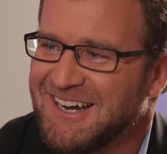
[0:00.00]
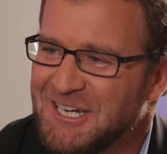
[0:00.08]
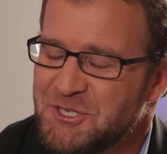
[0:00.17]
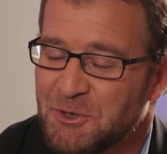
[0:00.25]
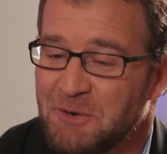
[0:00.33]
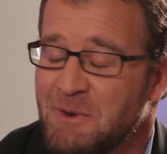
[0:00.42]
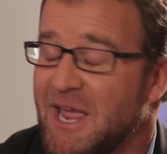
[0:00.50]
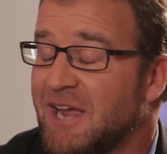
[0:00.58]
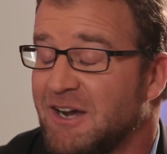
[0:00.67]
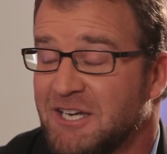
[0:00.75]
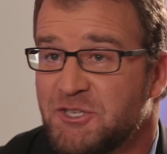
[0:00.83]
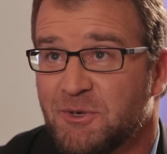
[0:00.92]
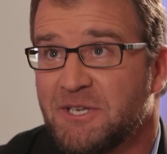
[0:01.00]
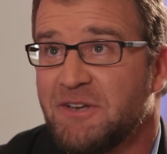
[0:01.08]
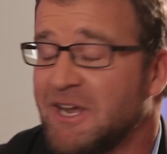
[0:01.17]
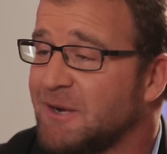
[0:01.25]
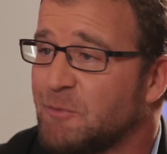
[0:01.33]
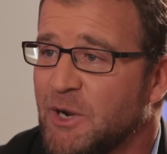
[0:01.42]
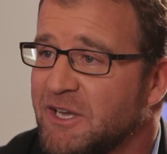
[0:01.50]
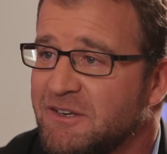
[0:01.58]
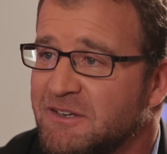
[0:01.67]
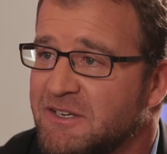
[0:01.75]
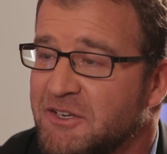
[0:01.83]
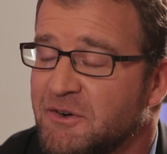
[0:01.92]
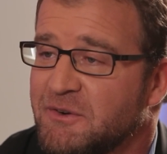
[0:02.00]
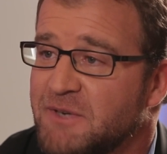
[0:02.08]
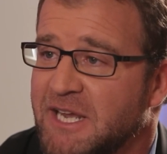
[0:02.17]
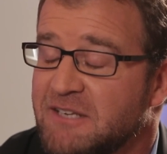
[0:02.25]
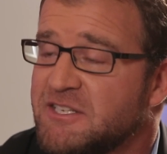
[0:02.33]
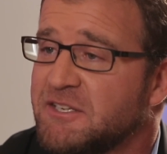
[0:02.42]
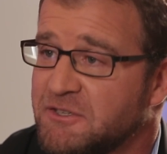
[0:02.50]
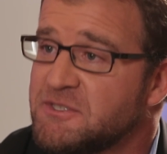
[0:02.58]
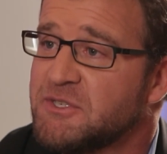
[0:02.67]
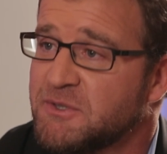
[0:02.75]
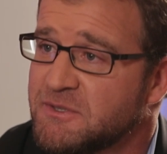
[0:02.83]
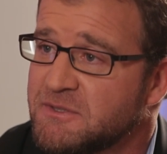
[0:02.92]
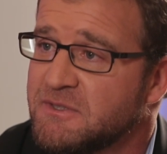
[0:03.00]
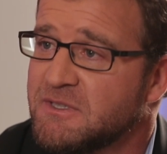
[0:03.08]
I joined Amway at 18 years old.